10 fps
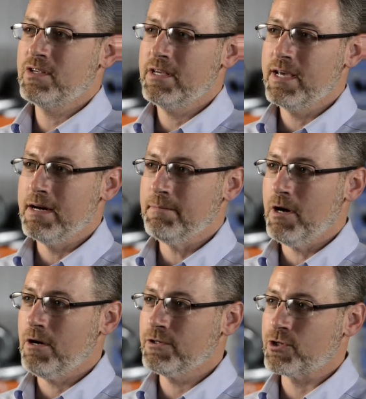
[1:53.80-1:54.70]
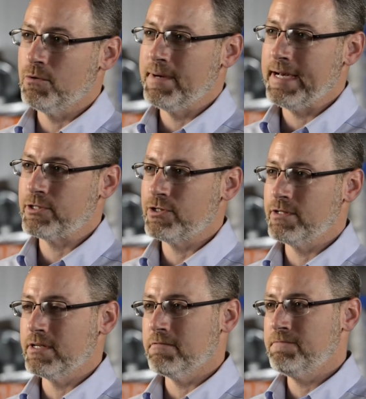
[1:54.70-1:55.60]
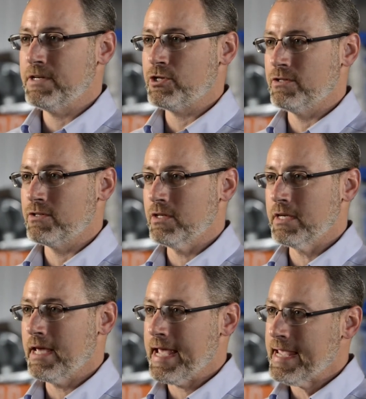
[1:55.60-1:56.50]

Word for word: CM also matches the efficiency